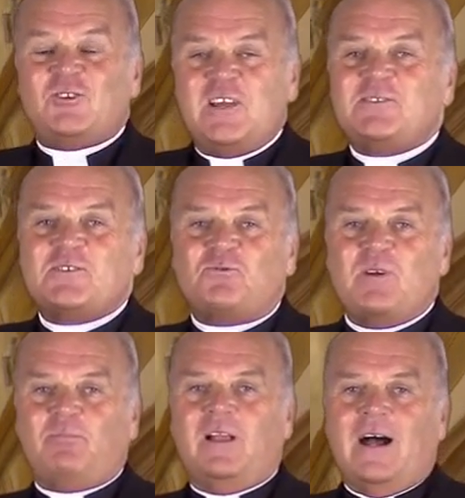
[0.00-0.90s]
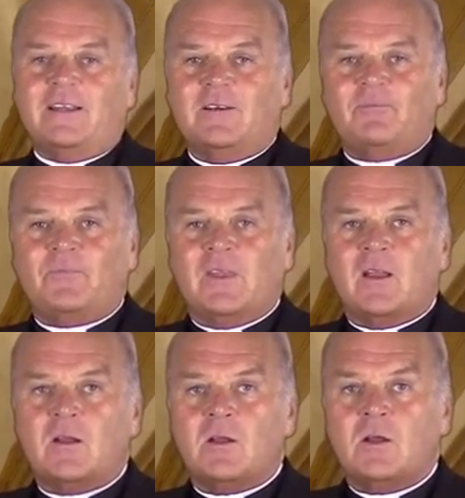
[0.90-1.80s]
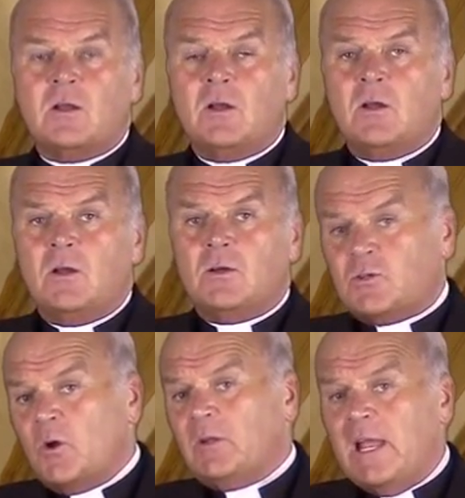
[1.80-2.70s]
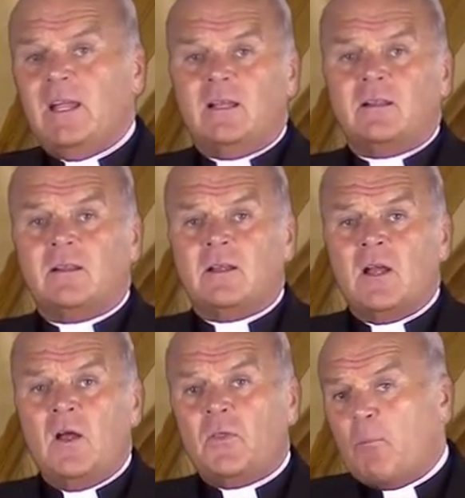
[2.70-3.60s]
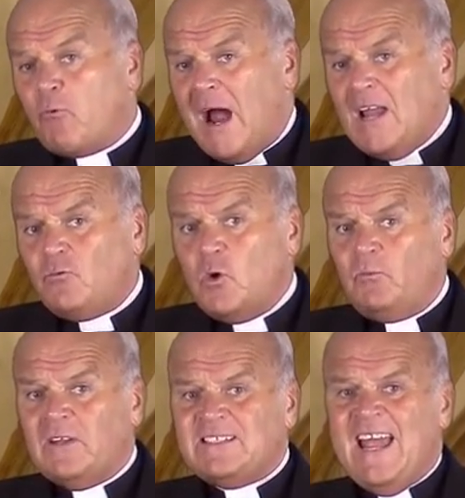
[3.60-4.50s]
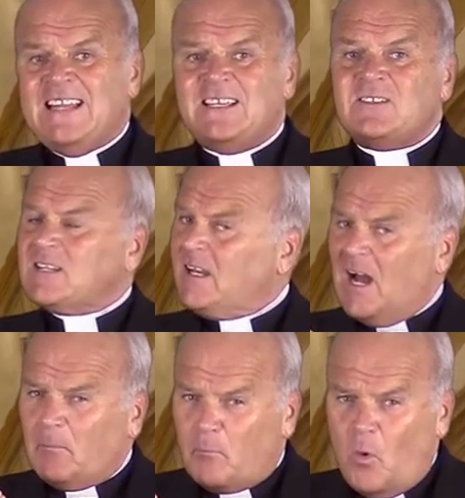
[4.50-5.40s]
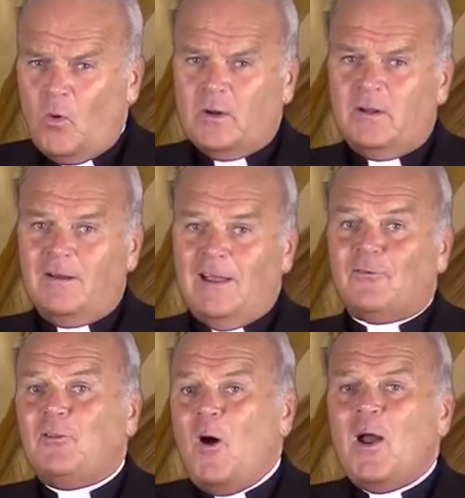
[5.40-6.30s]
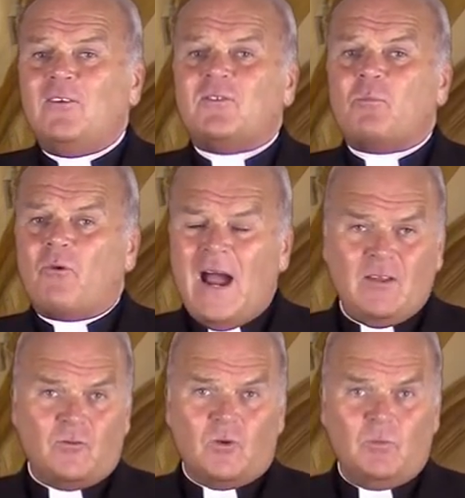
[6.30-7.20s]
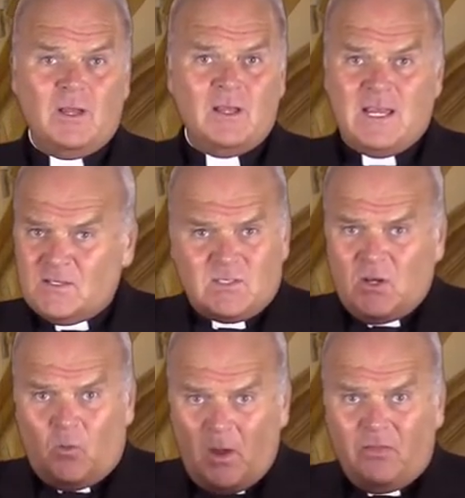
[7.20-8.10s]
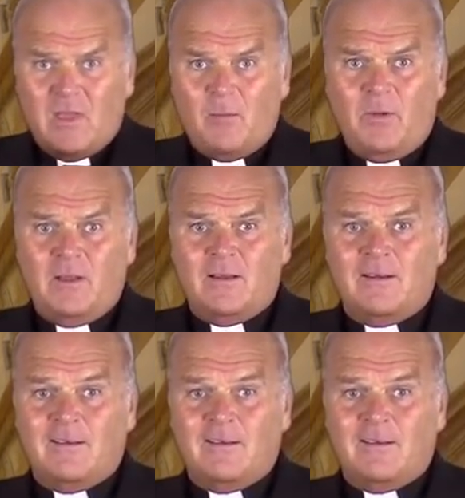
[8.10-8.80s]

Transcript: And Jesus replied, Surely the bridegroom's attendants cannot mourn as long as the bridegroom is still with them.